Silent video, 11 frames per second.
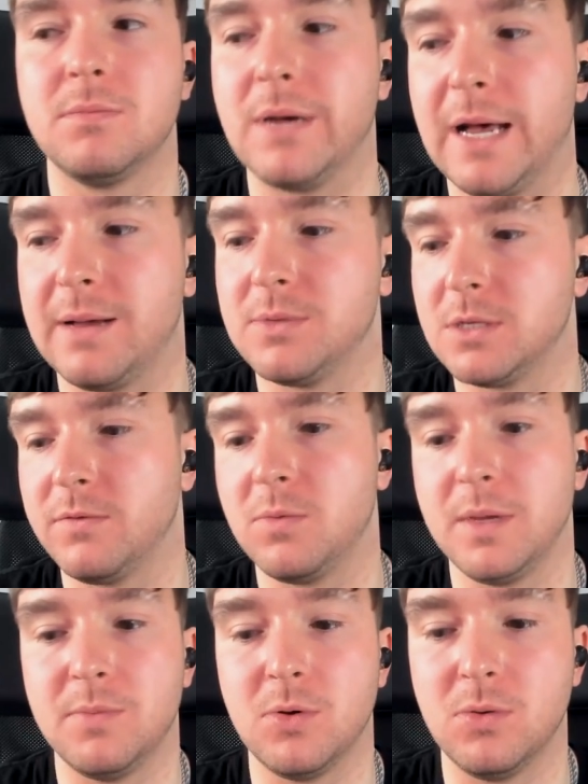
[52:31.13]
perhaps other
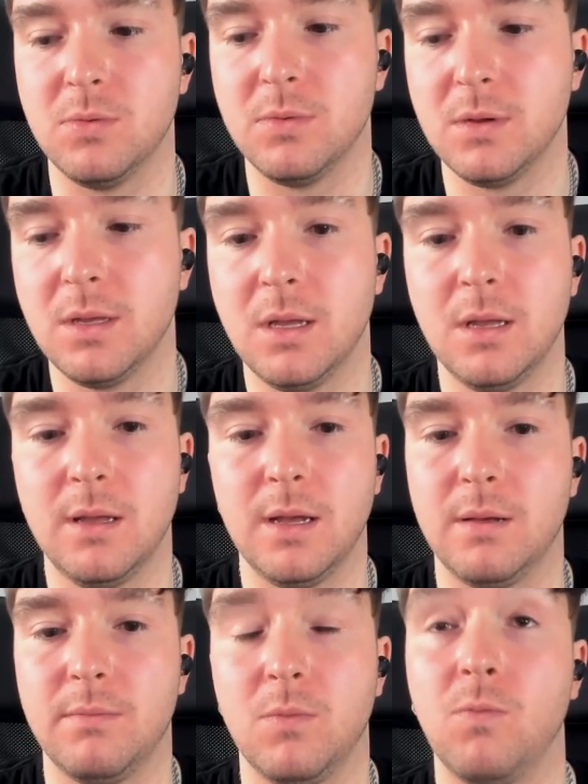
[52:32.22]
people
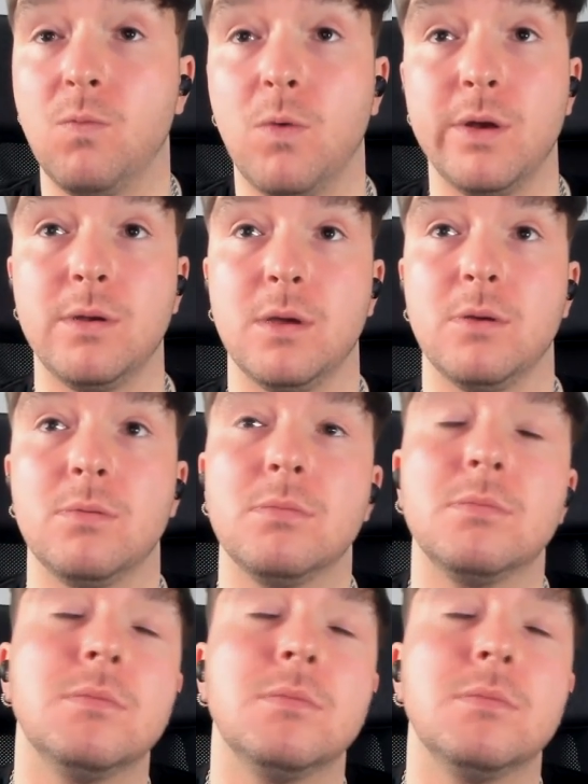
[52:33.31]
won't do.